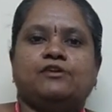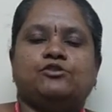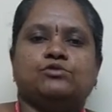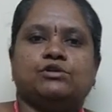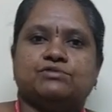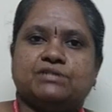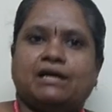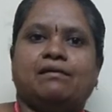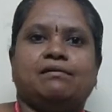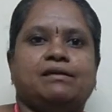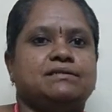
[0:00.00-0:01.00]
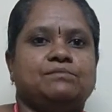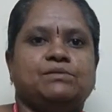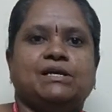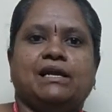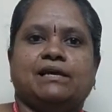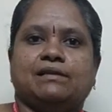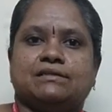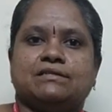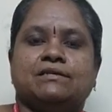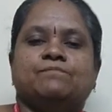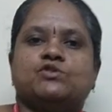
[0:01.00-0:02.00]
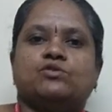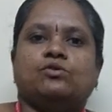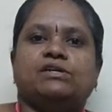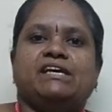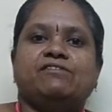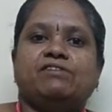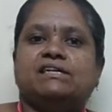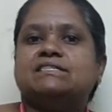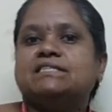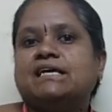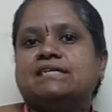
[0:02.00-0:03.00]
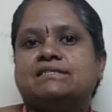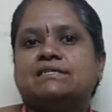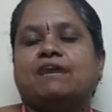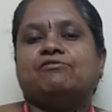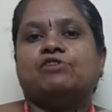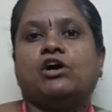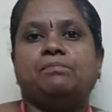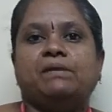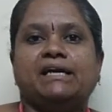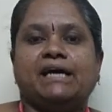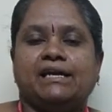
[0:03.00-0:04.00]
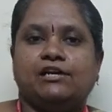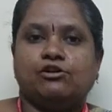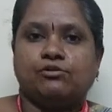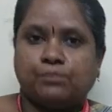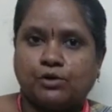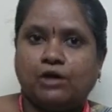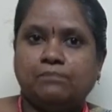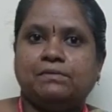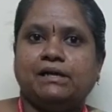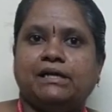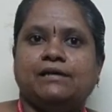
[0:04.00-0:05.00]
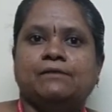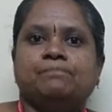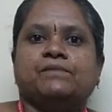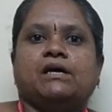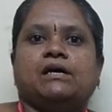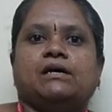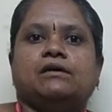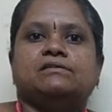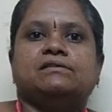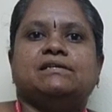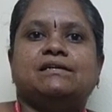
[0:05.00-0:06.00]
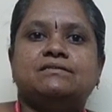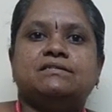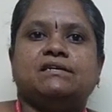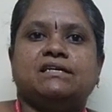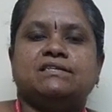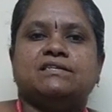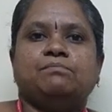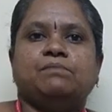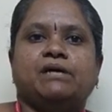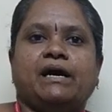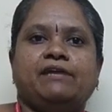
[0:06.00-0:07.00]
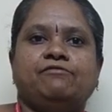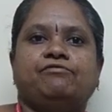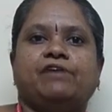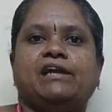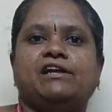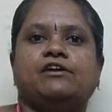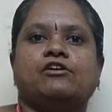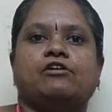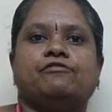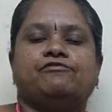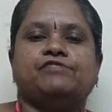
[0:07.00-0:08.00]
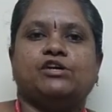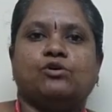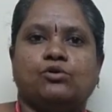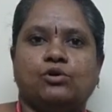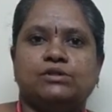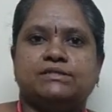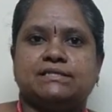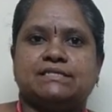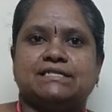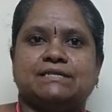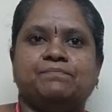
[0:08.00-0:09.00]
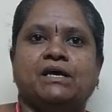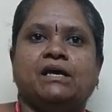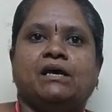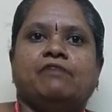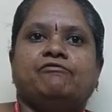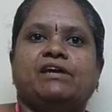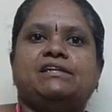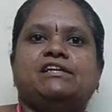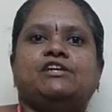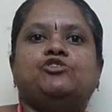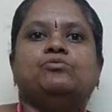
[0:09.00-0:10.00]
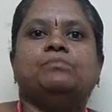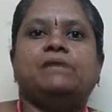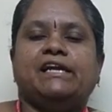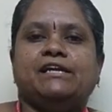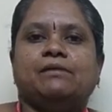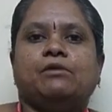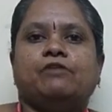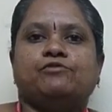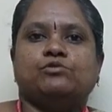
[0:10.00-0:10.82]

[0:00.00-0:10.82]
2100, something like that. So even test cases have not been carried out promptly. That is the reason behind failure of the whole system when the new millennium of